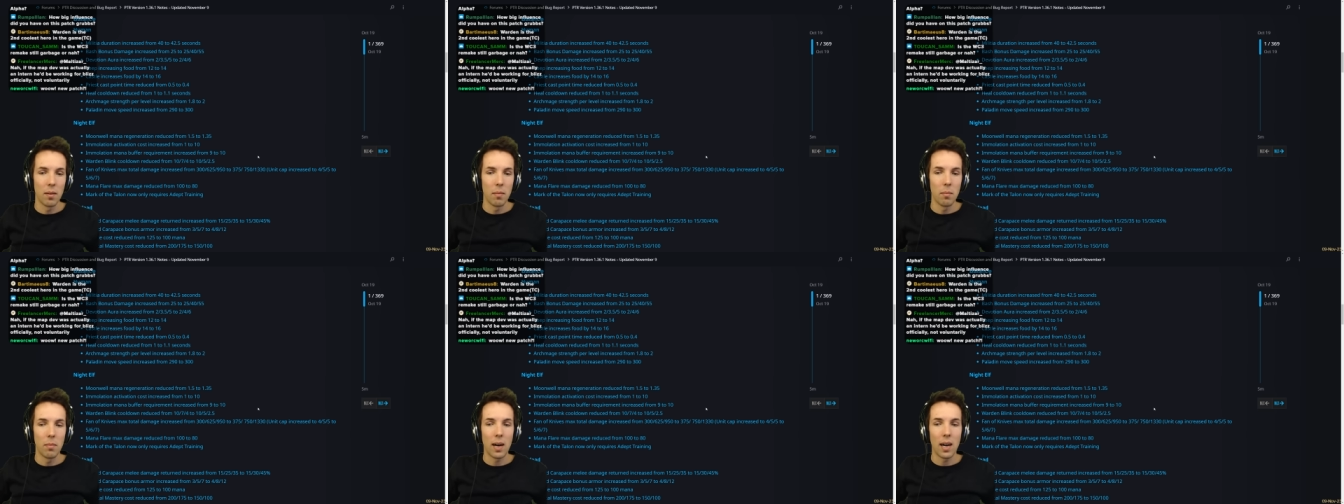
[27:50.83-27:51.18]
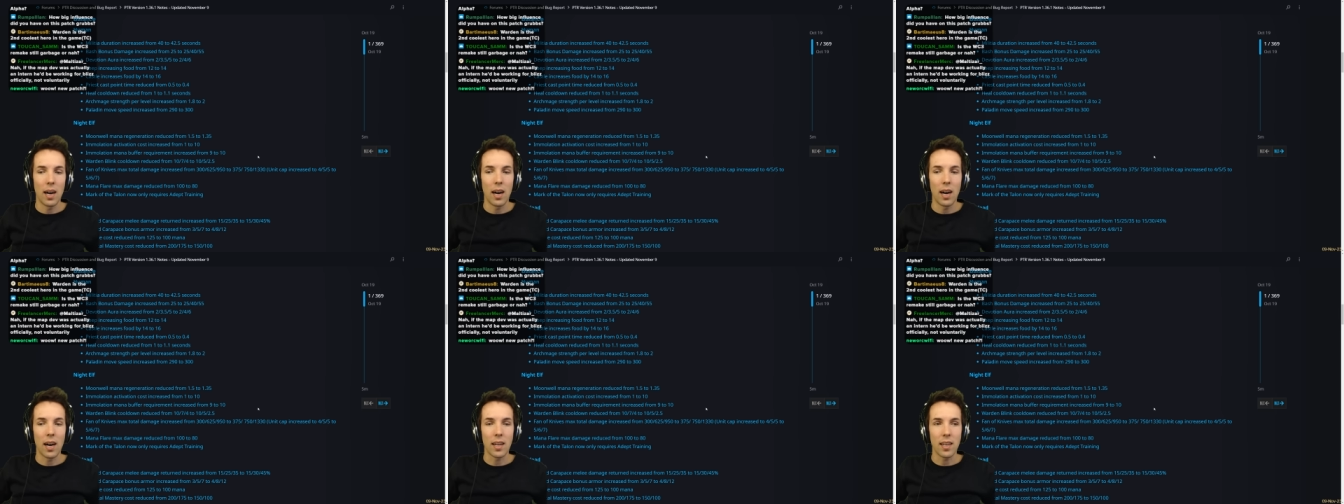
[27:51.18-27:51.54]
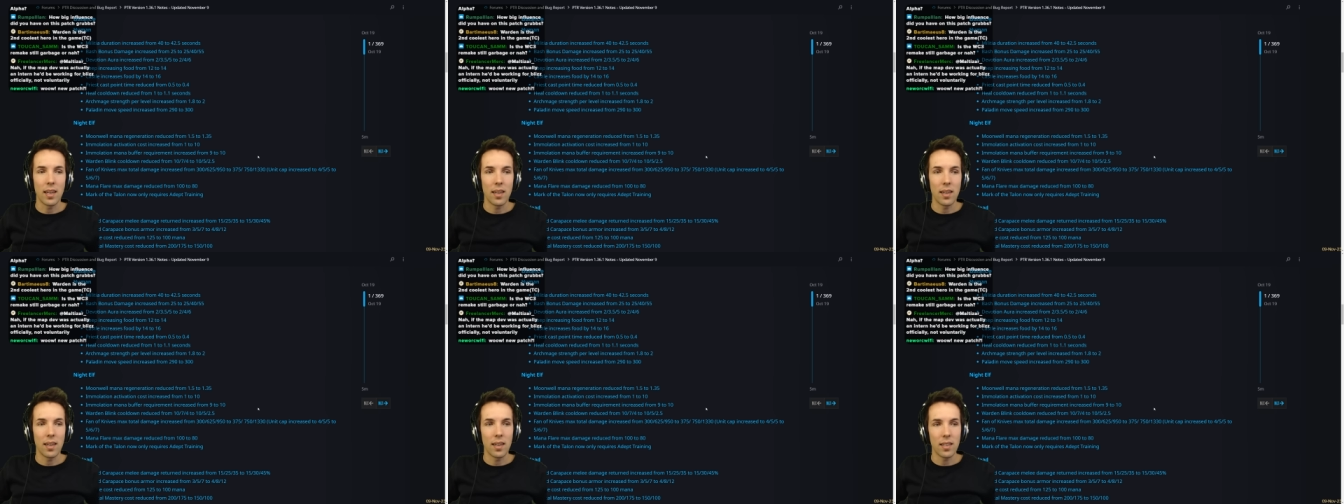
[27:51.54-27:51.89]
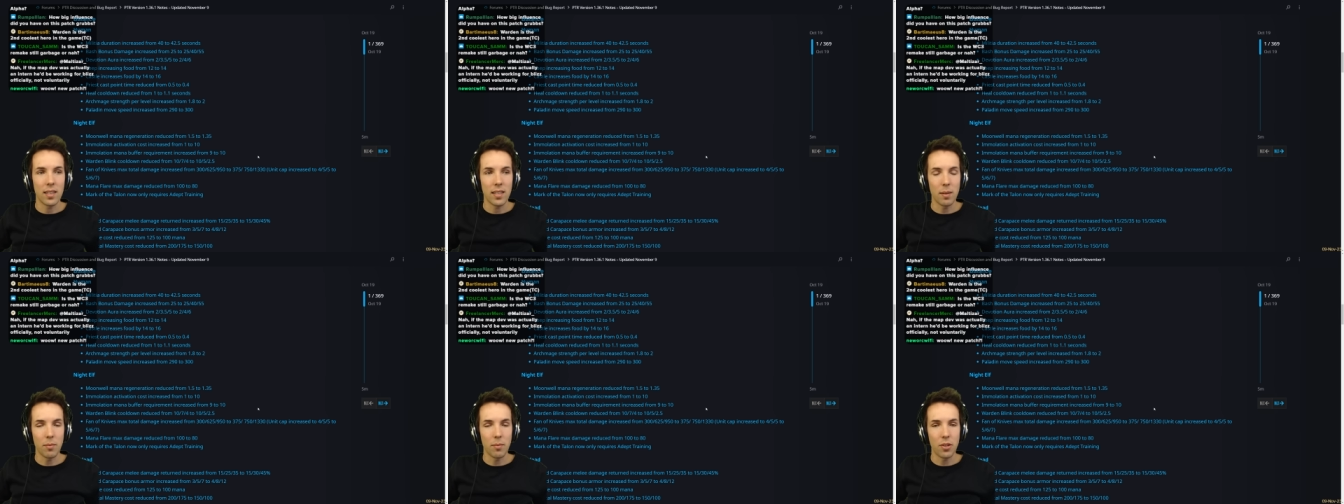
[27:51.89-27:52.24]
But
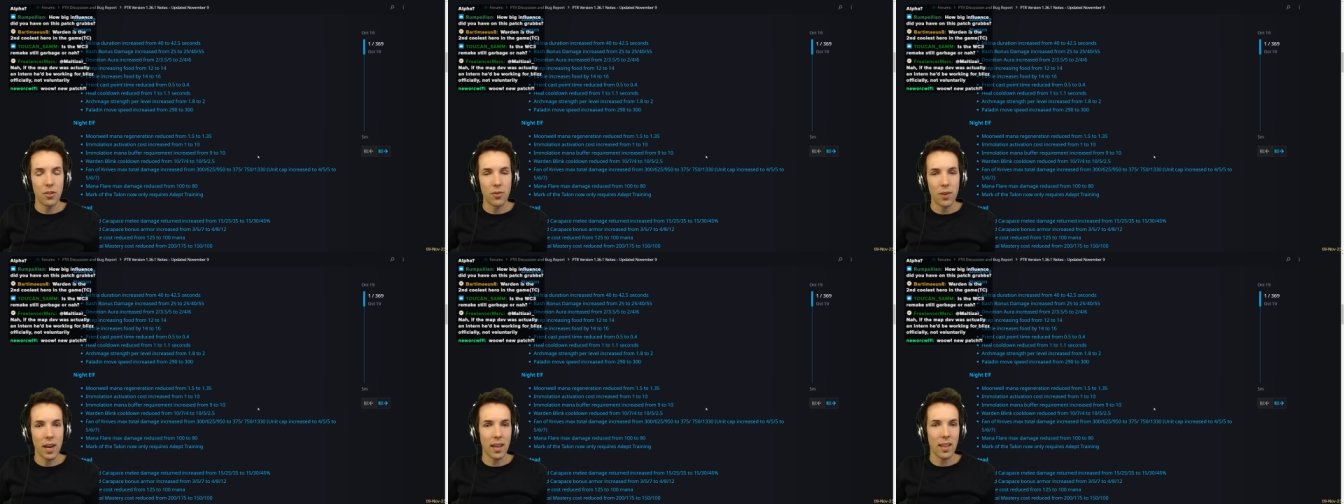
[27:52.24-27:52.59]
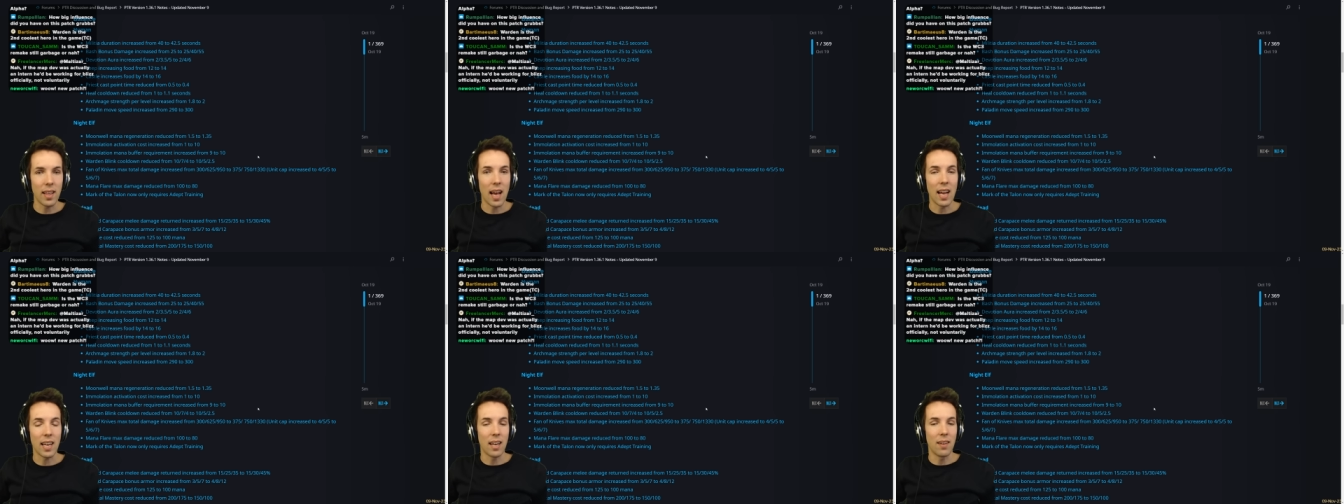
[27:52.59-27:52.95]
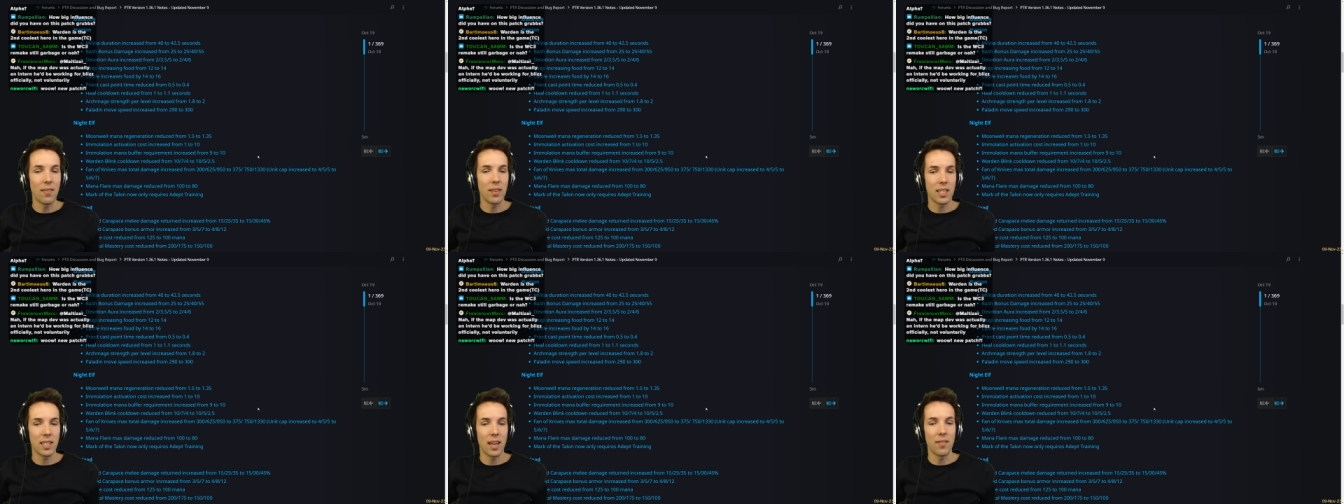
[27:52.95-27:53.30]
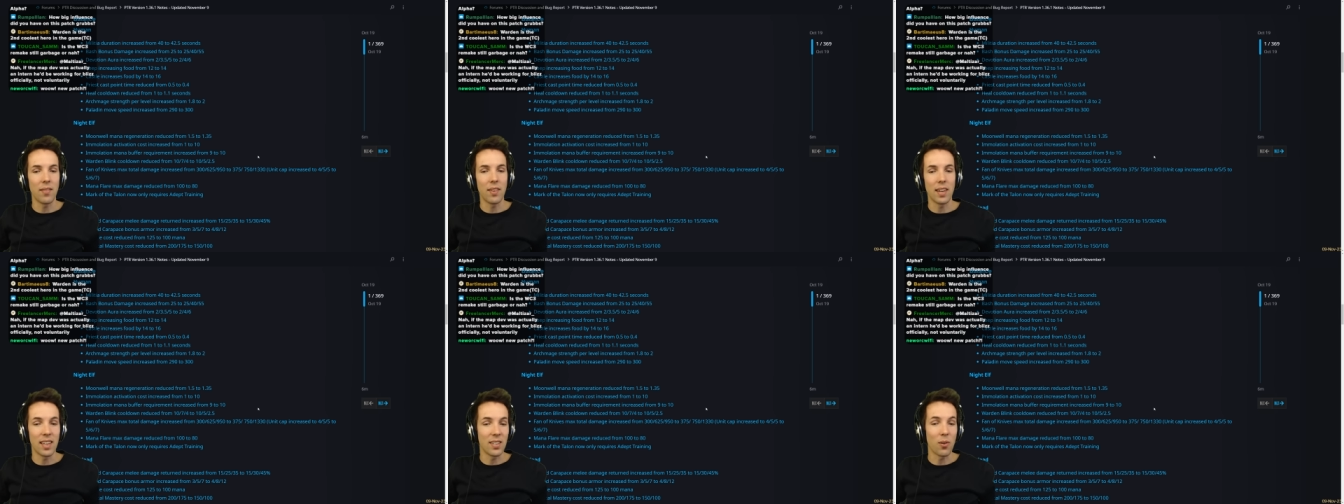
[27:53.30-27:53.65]
some strength at level
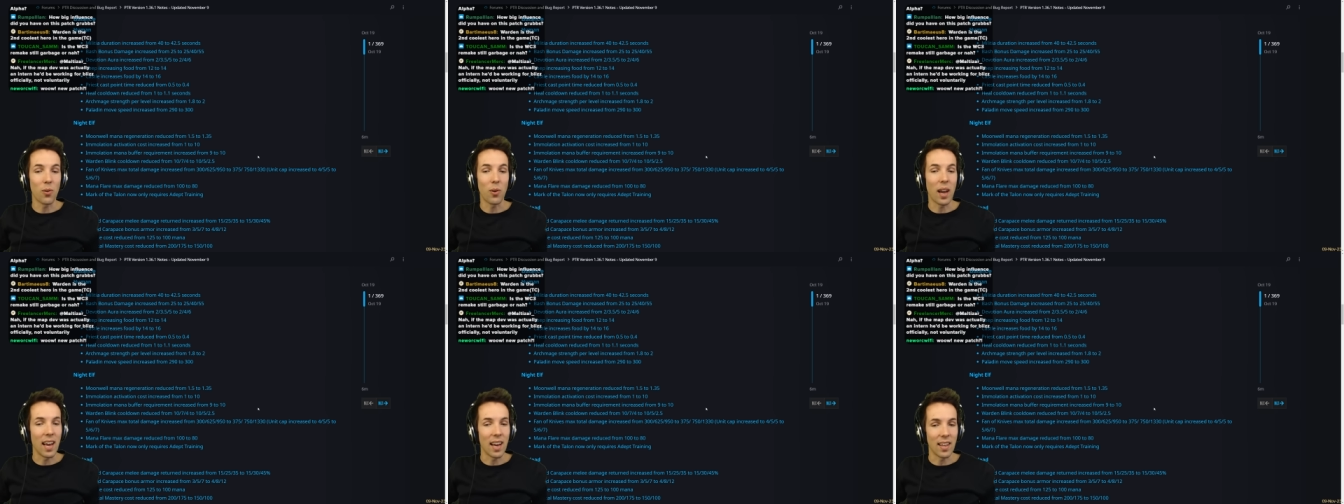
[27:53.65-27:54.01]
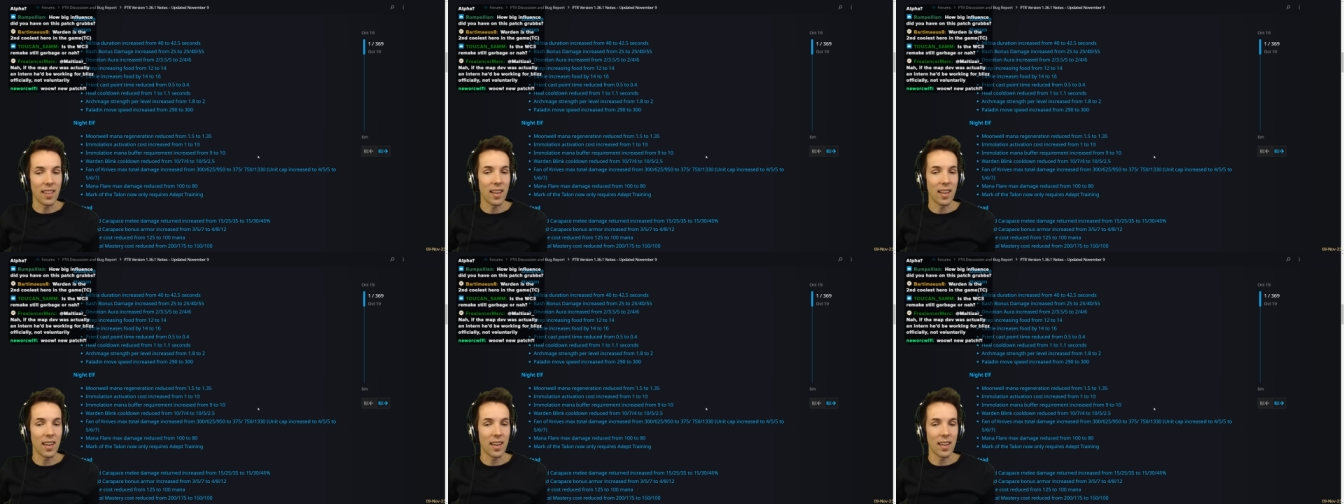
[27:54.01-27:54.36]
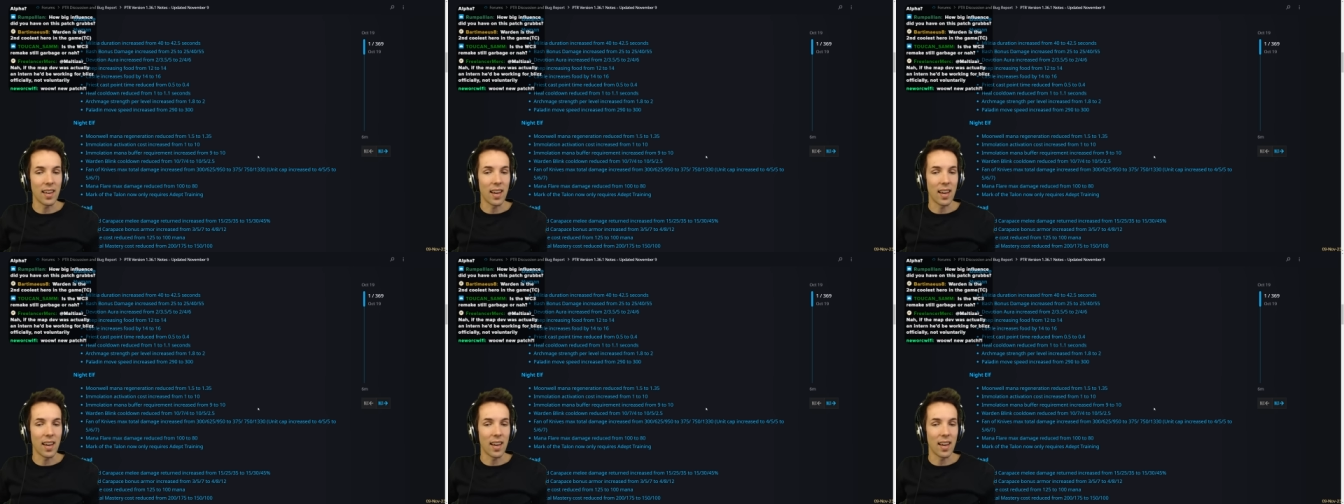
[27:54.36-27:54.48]
7 is okay, I think.